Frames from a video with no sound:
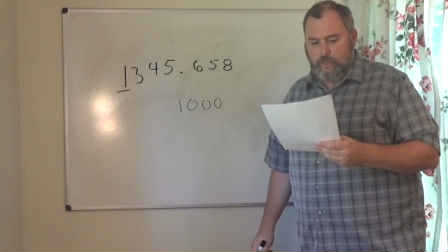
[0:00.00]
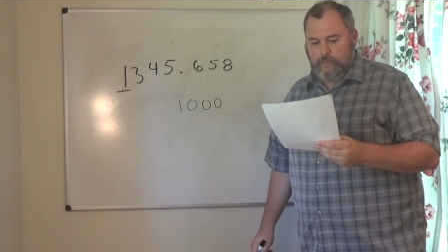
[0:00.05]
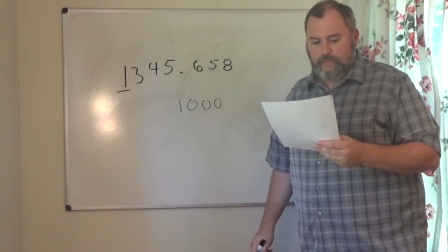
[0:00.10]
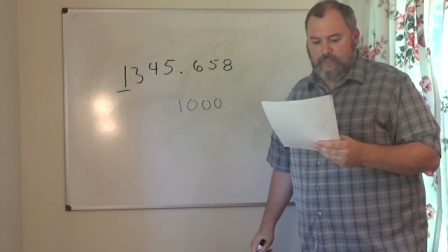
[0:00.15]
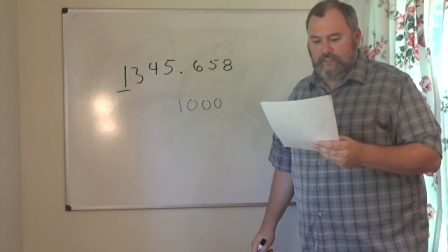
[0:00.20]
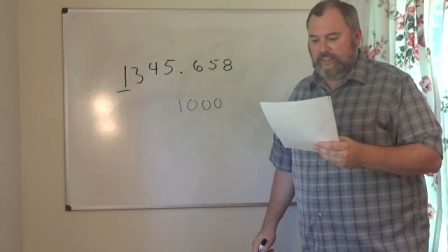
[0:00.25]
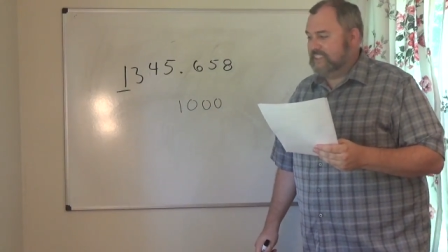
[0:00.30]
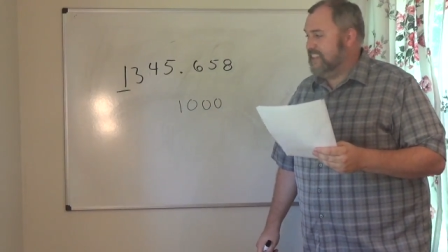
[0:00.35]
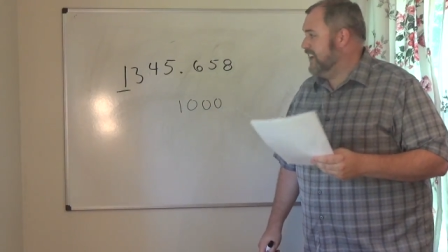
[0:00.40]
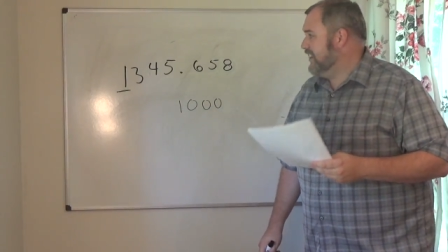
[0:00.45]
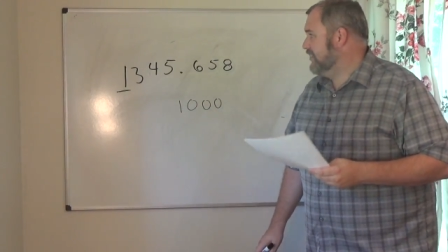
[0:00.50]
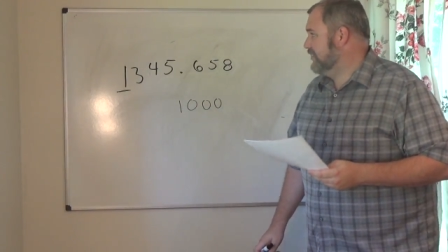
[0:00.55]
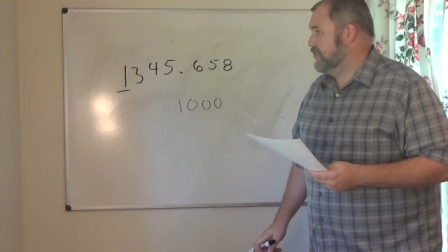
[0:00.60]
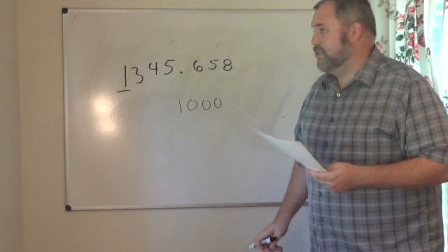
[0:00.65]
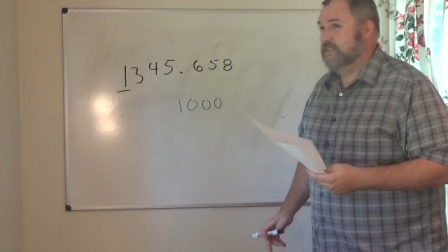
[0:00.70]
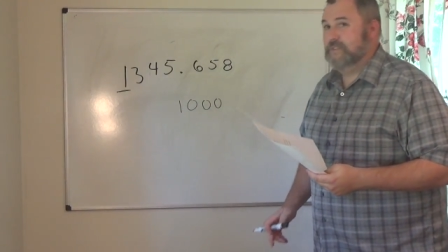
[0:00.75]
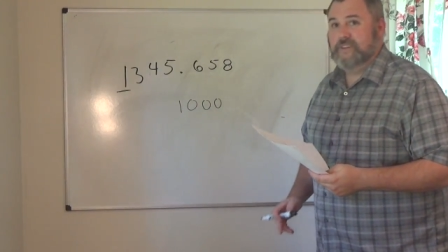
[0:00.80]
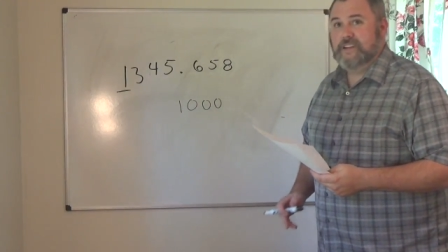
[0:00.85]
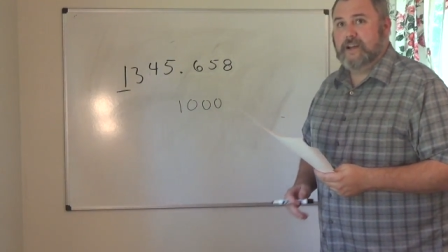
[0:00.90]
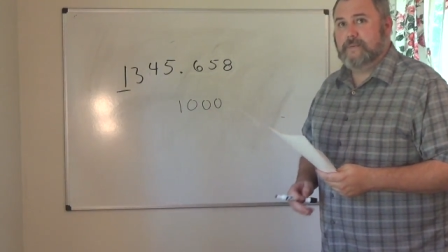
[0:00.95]
The next
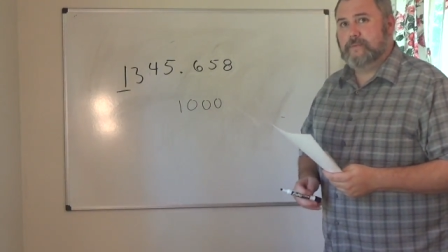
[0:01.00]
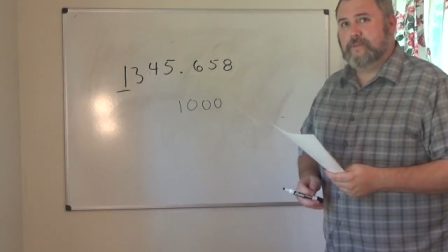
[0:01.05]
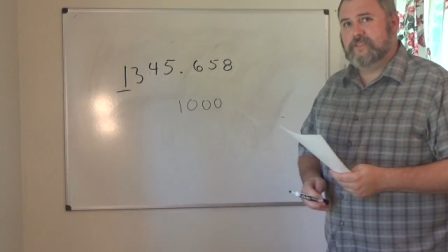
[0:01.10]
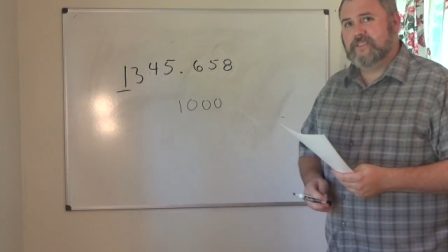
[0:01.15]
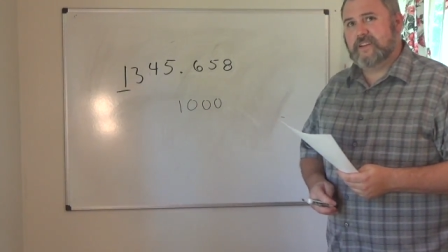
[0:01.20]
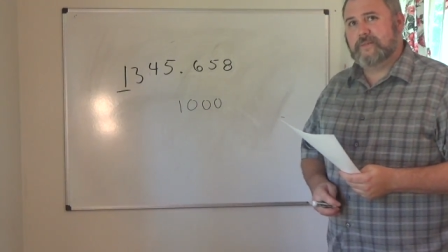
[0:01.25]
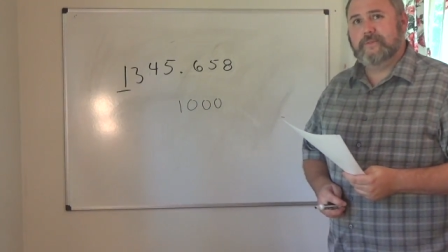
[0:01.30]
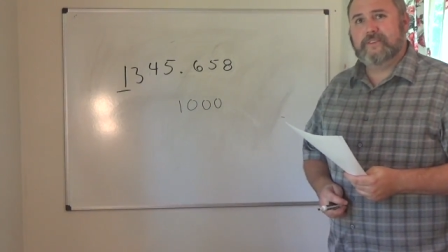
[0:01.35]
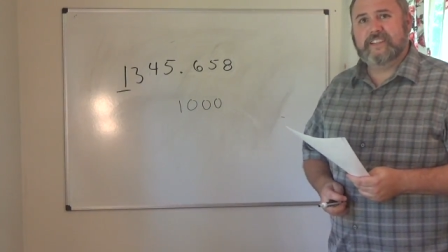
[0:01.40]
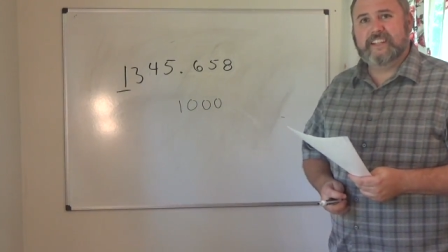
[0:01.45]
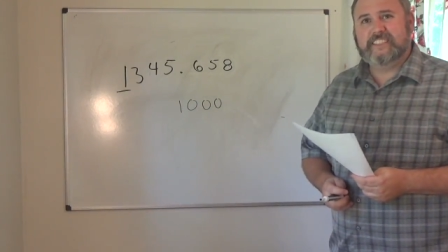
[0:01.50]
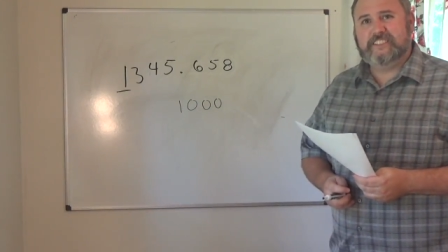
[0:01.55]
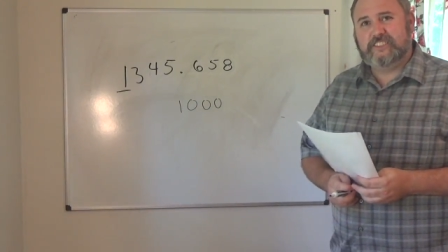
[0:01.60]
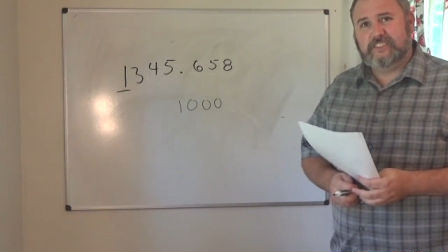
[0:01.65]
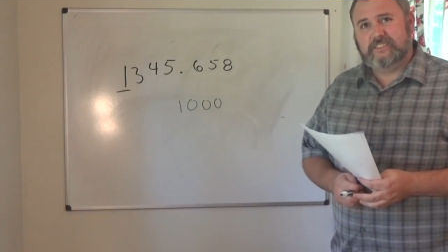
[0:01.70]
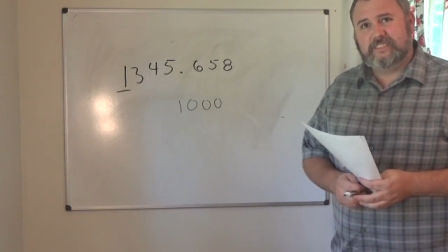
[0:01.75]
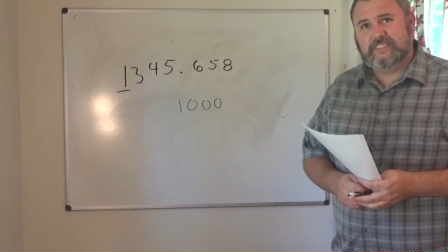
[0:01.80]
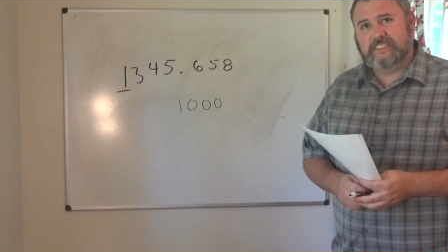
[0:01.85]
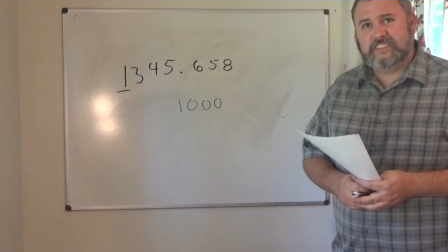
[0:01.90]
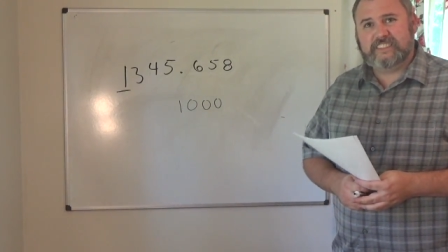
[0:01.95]
two numbers I'm going to let
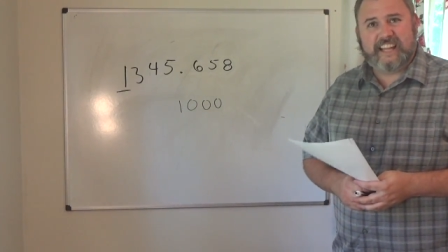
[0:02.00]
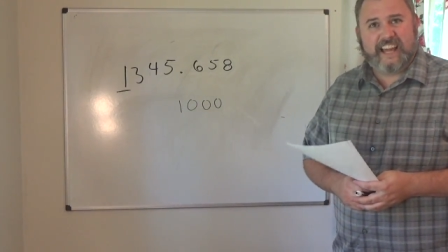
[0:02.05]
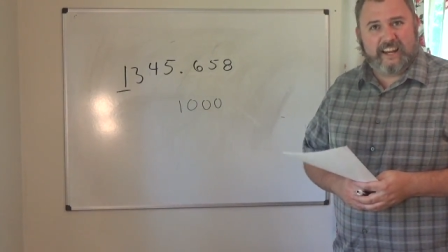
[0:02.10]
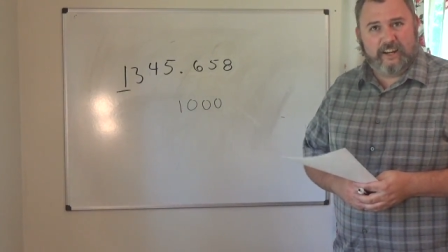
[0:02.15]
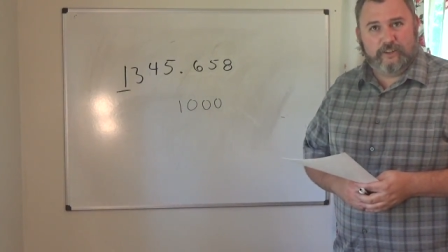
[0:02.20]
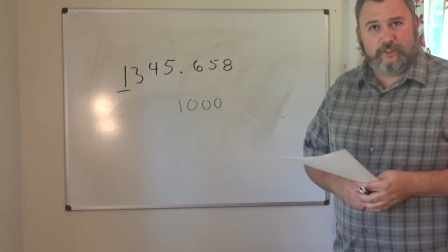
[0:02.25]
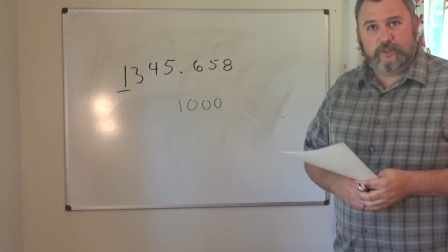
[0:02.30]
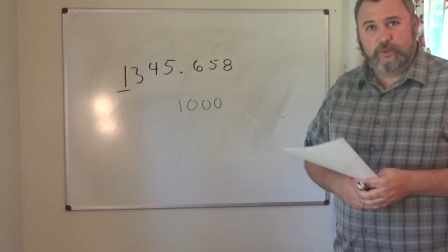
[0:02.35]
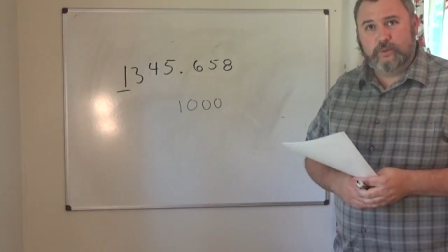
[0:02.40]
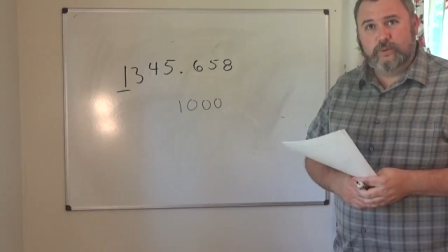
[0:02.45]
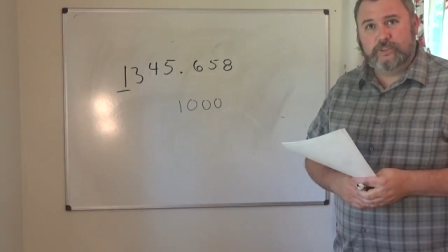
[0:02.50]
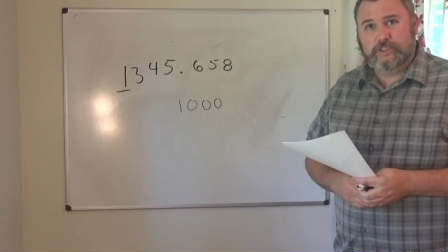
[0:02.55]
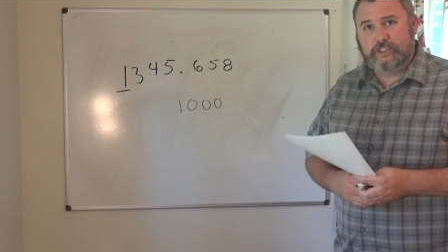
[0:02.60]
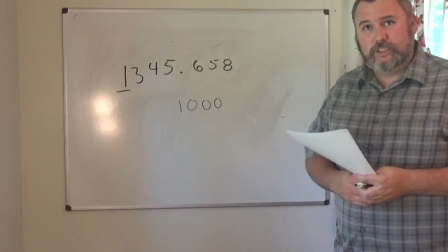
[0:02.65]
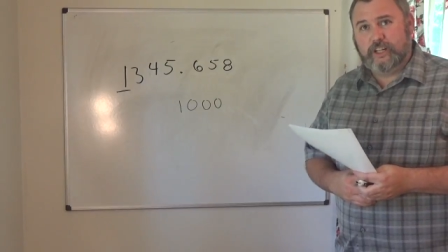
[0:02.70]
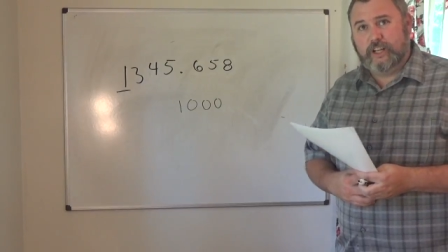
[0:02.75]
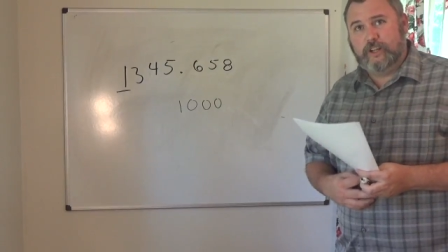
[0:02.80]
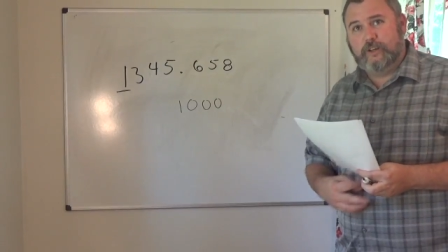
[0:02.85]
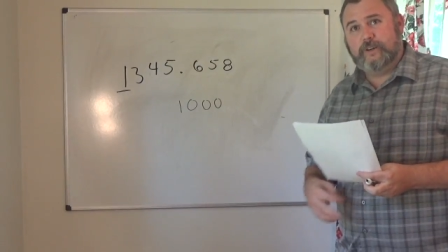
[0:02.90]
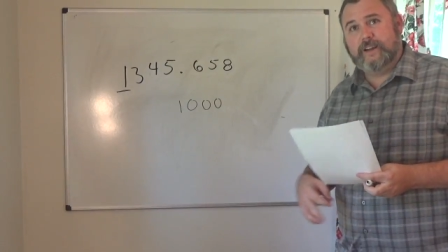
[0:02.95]
you just kind of do on
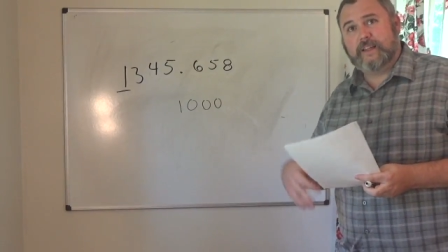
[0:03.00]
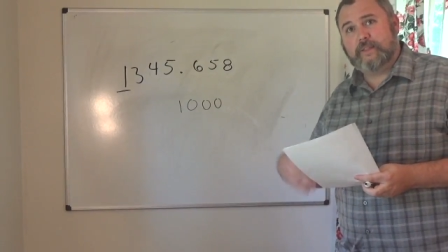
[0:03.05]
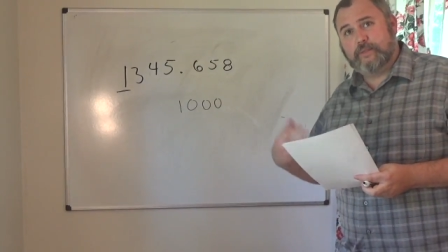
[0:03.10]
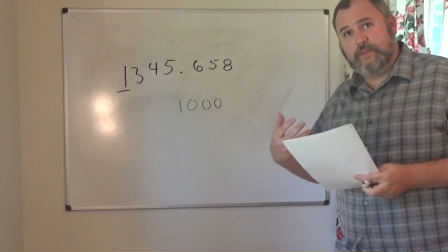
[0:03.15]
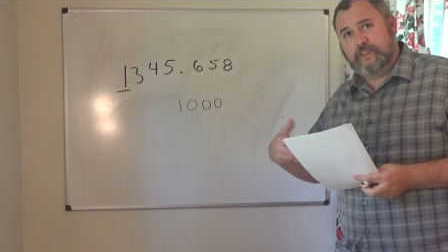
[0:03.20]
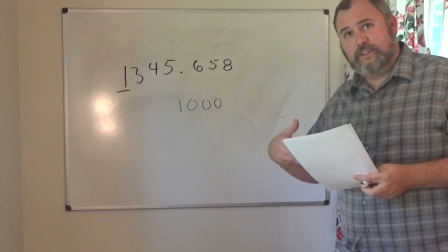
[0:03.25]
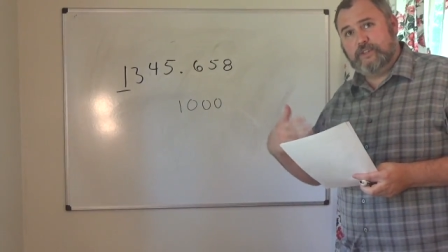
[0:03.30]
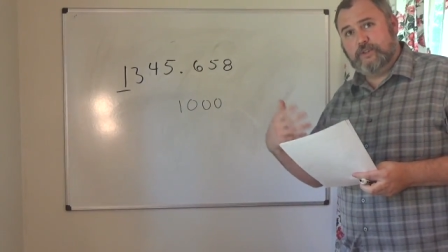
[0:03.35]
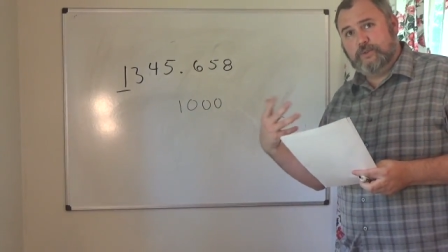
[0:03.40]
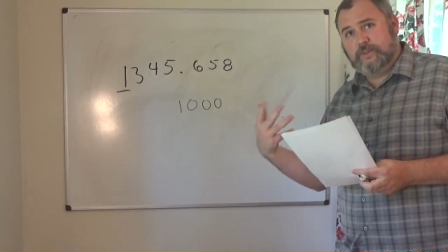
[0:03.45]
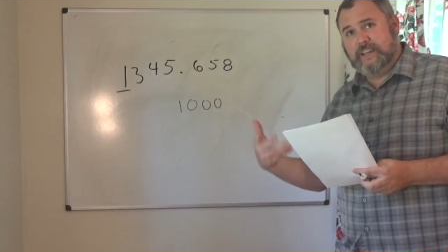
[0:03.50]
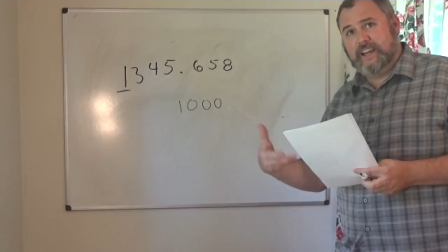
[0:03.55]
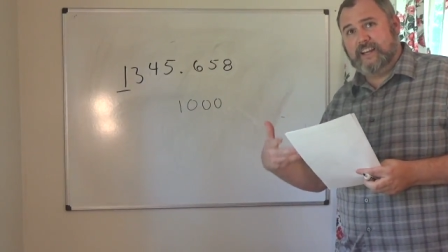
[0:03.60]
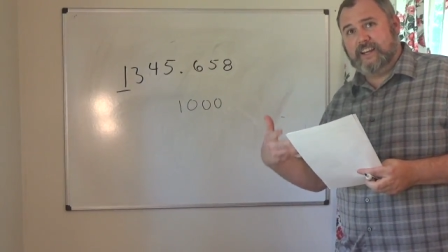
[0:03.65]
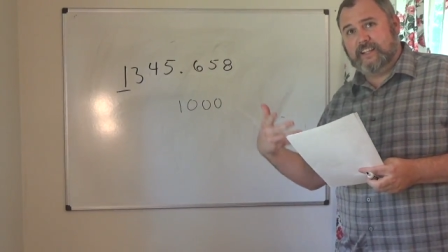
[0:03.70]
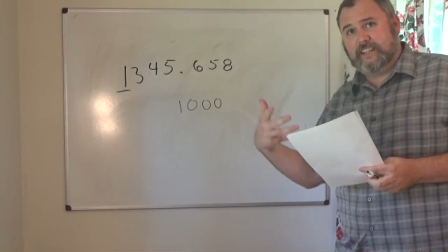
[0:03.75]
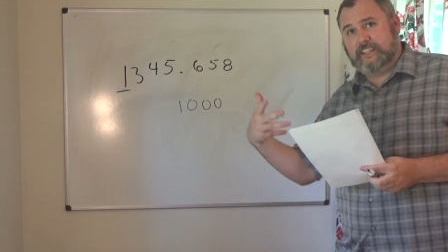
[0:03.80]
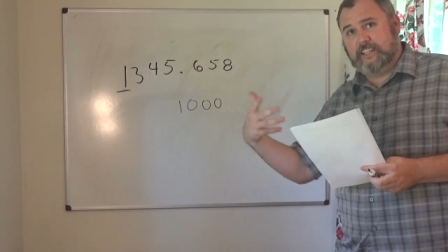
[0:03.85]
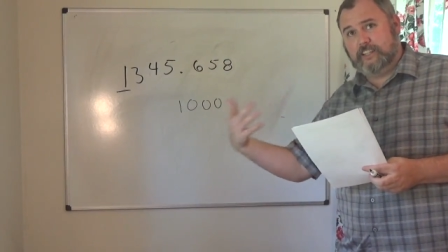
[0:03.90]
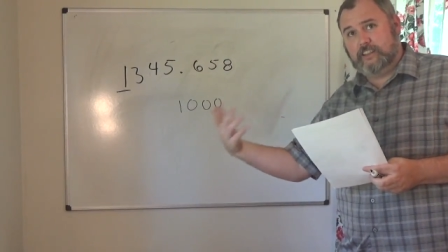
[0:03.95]
your own. I think you
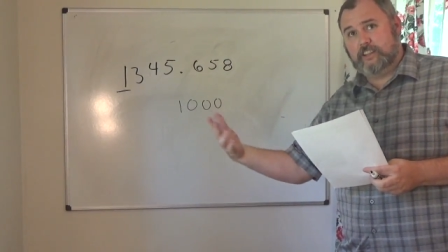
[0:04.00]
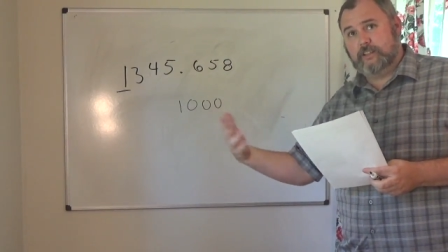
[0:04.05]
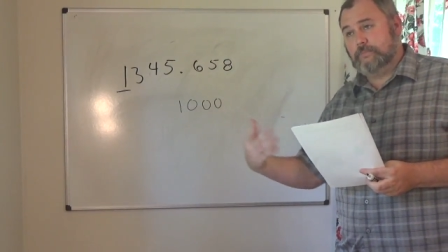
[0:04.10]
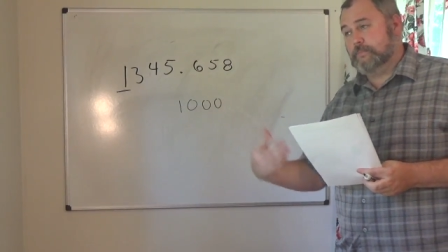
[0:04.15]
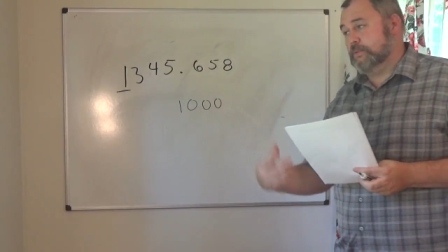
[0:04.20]
kind of get the